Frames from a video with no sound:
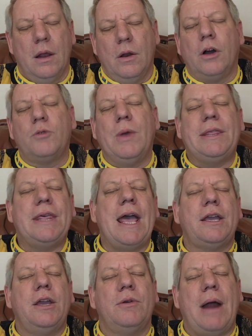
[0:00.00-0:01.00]
Lord, we
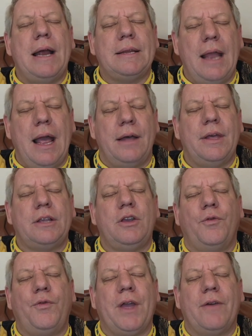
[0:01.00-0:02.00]
thank you right now that
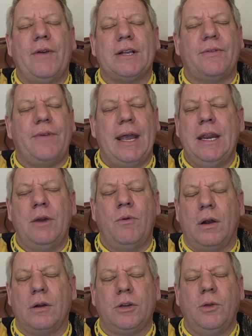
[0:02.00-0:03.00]
you'll forgive us of any
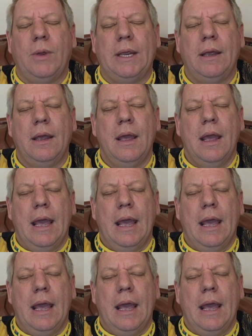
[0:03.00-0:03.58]
wrongdoing,